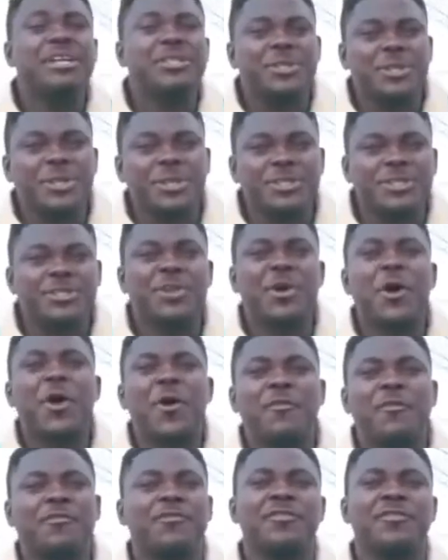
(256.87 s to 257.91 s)
methods
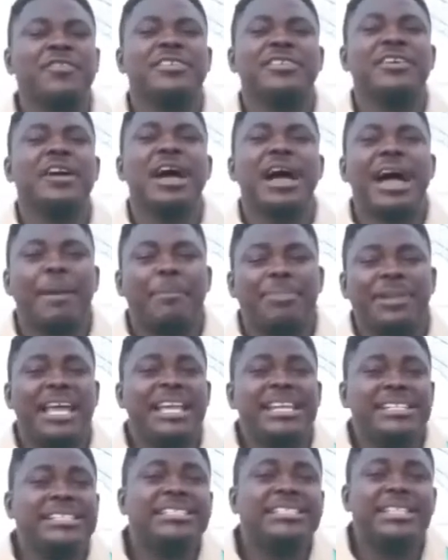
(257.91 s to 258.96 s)
of
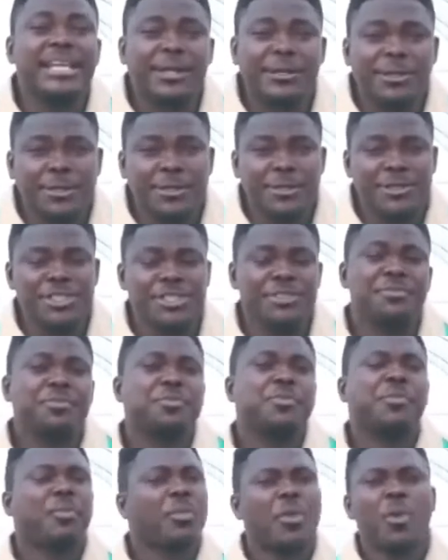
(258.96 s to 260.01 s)
applying this technology.
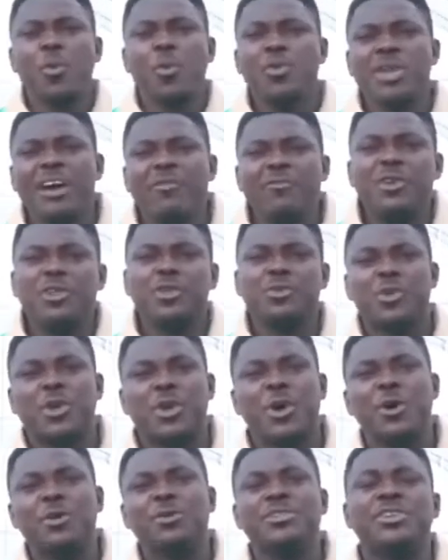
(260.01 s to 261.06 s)
We have what we
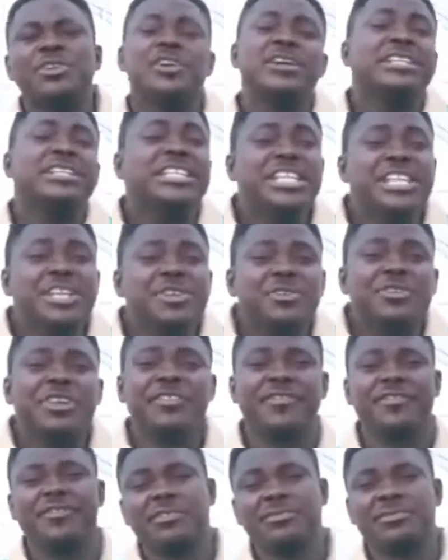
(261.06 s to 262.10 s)
call the
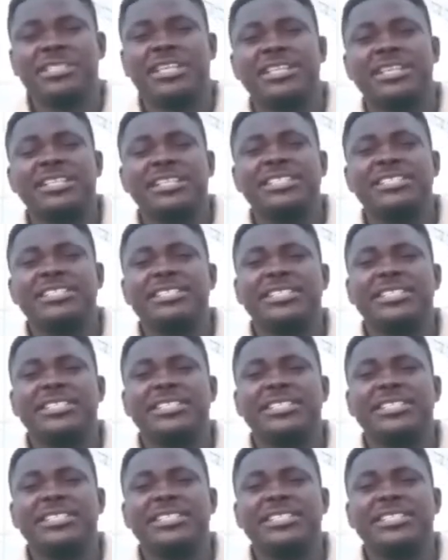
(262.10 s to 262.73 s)
nutrient film technique